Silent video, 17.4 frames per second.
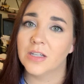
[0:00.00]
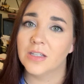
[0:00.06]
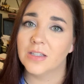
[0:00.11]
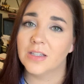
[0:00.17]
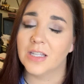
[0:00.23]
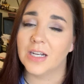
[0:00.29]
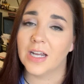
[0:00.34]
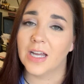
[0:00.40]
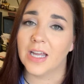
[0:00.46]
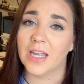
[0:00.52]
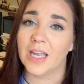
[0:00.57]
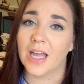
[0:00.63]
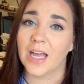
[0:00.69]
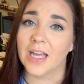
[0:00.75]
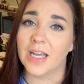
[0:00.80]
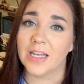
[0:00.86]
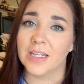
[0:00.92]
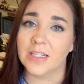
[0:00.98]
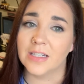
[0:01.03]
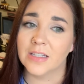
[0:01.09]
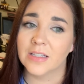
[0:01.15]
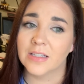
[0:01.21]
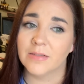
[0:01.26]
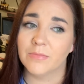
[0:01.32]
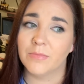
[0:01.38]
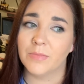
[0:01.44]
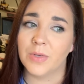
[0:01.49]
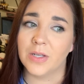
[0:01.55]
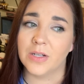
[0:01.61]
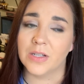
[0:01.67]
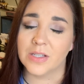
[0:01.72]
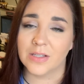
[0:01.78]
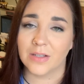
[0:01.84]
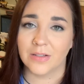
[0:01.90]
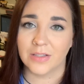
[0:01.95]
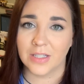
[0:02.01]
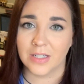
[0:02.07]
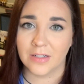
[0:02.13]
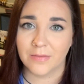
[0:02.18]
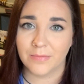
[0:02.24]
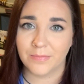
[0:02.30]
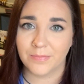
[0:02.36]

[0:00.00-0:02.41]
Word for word: that I had been assaulted.